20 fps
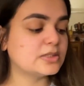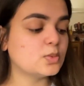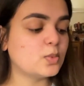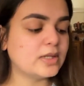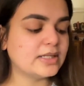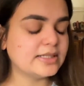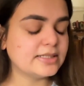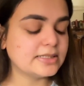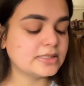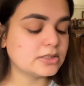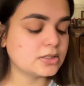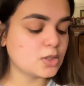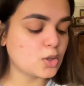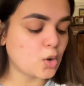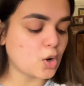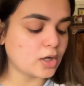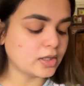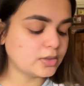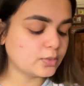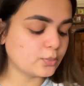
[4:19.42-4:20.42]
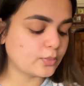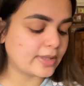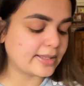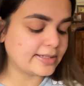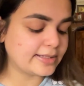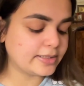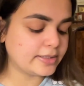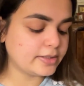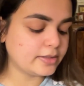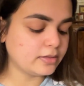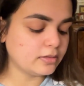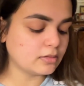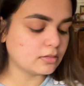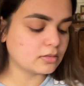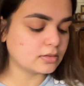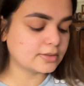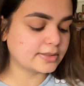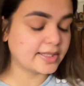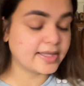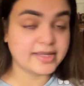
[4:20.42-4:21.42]
one is not very
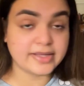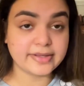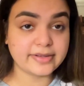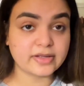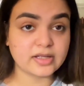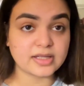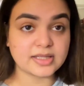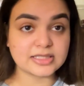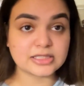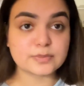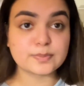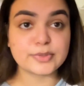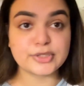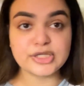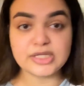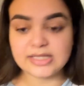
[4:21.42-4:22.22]
thick, it's pretty